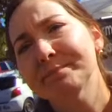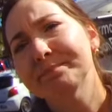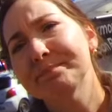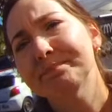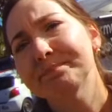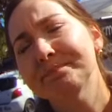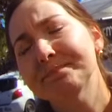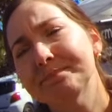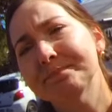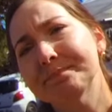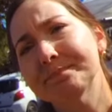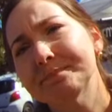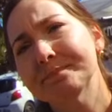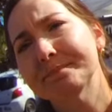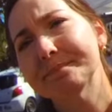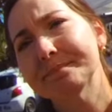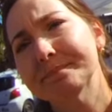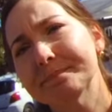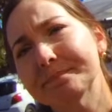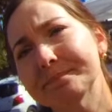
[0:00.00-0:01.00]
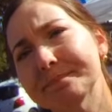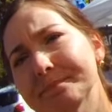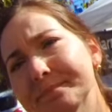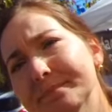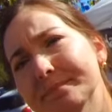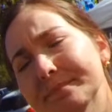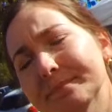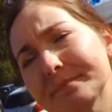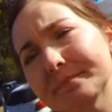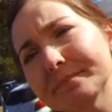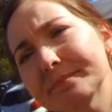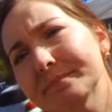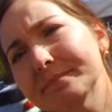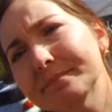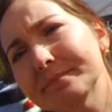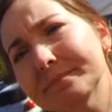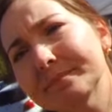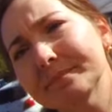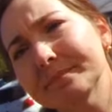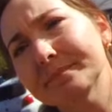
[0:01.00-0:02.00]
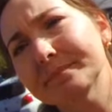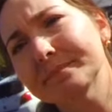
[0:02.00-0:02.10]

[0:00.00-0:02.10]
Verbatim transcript: to people who are, are used to hearing the